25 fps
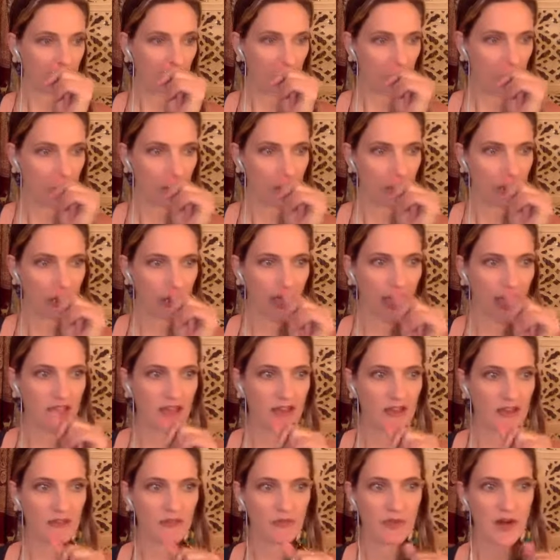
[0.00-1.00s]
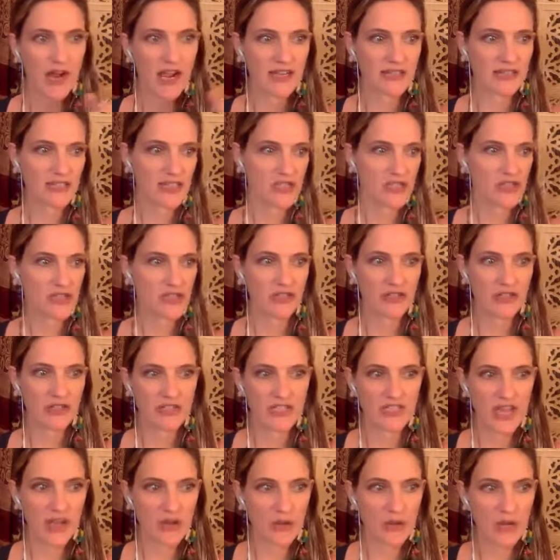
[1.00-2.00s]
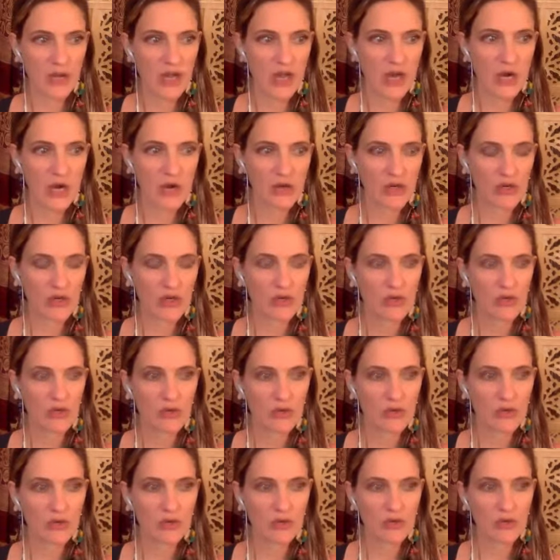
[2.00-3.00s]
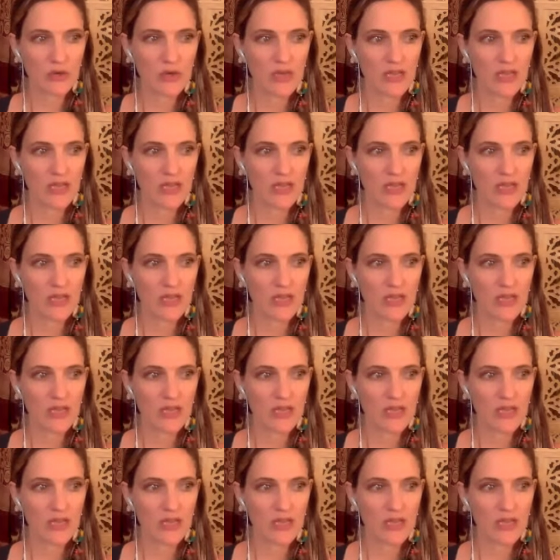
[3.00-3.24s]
are a lot of practitioners out there who